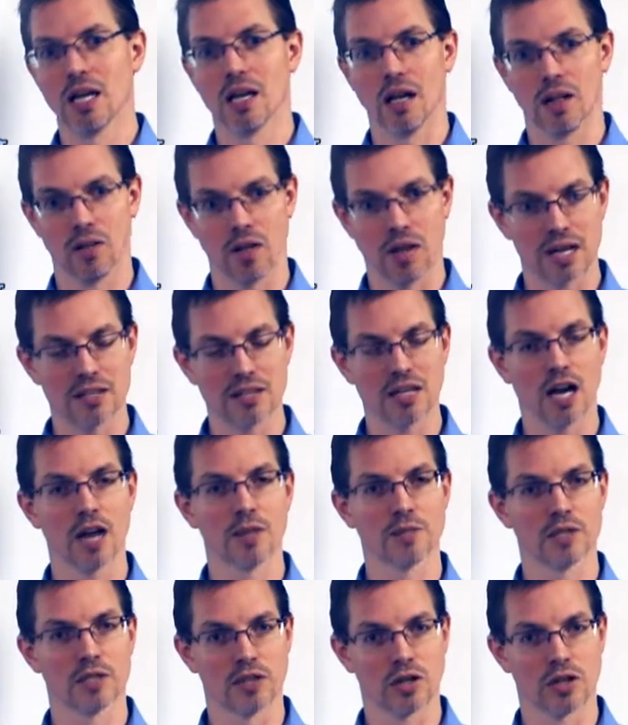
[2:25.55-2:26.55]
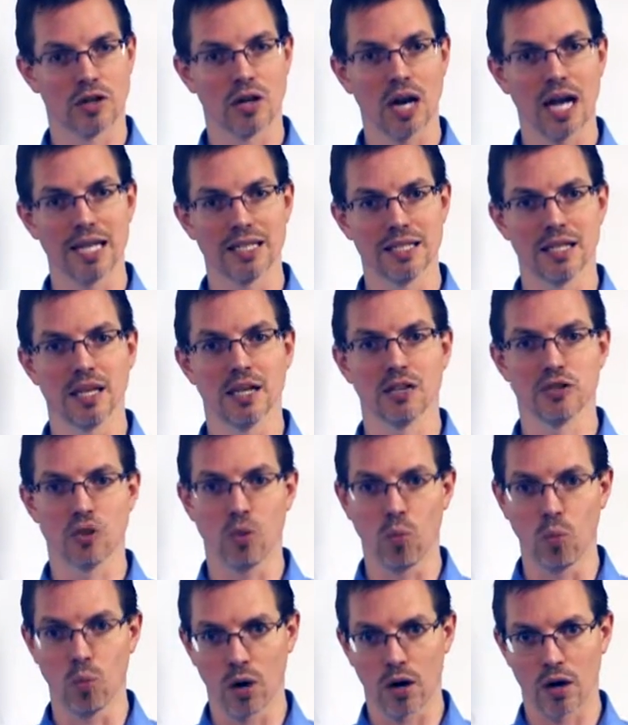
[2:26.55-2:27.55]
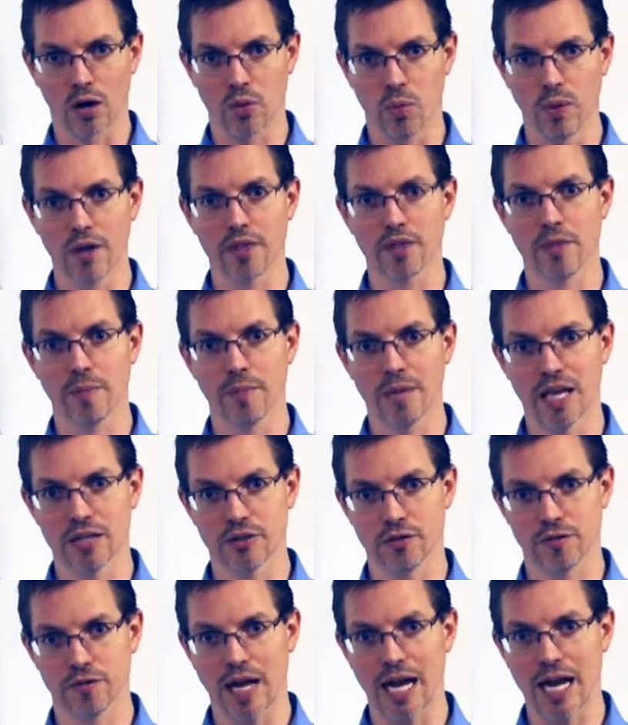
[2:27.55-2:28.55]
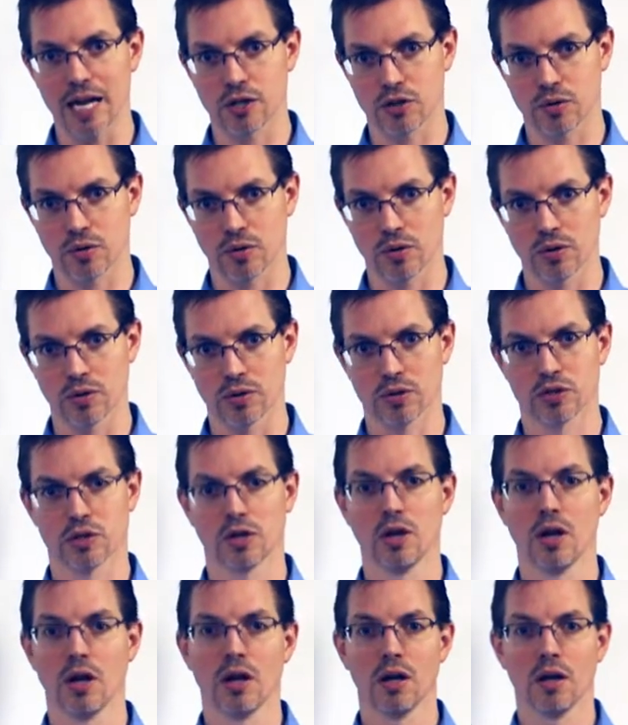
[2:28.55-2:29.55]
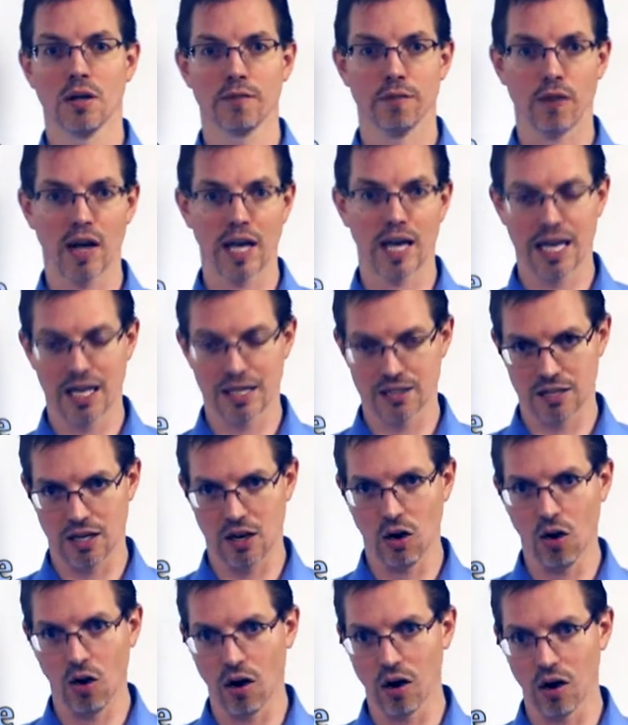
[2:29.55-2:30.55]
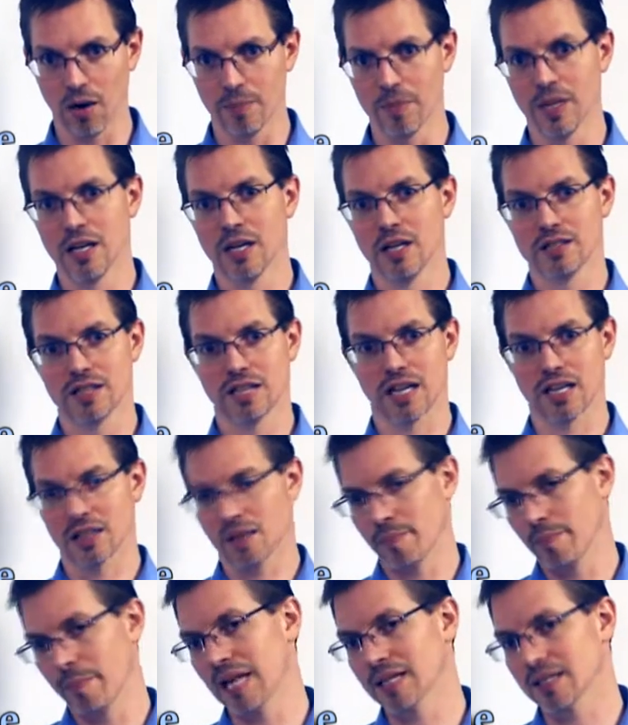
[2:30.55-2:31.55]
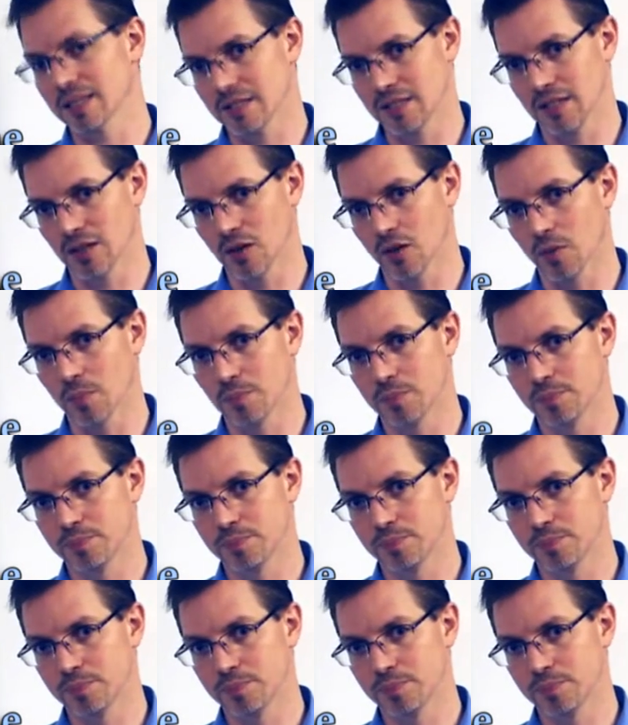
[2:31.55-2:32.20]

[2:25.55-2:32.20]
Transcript: A lot of times it's a good idea to work with the manufacturer's financing arm to get the best deal.